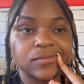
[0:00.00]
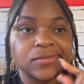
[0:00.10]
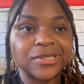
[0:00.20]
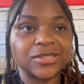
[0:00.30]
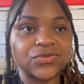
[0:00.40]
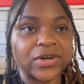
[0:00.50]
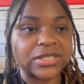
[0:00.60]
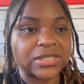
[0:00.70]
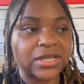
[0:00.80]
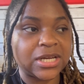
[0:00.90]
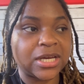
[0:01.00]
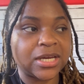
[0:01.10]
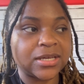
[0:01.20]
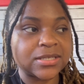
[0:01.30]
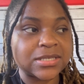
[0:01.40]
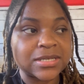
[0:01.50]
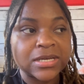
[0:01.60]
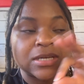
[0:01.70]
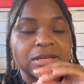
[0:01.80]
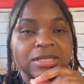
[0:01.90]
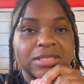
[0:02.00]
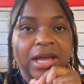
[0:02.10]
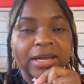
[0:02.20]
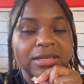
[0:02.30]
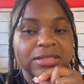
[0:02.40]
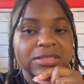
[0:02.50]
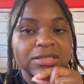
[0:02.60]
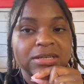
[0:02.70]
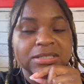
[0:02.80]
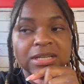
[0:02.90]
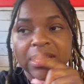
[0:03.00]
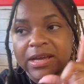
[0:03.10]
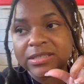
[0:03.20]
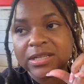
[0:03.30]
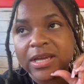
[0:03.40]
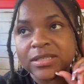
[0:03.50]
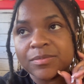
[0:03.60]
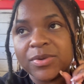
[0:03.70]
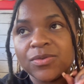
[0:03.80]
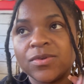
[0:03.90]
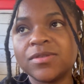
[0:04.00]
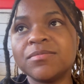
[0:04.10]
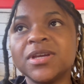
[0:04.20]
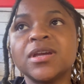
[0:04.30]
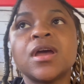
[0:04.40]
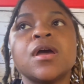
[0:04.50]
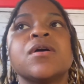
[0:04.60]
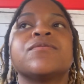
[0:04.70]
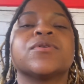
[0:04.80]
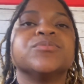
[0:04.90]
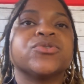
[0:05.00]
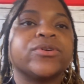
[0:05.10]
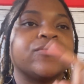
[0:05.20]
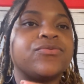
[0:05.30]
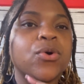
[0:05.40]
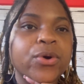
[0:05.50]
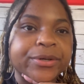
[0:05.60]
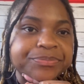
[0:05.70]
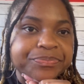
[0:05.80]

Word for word: this first class, science because the last class will be with me from 3 to 4,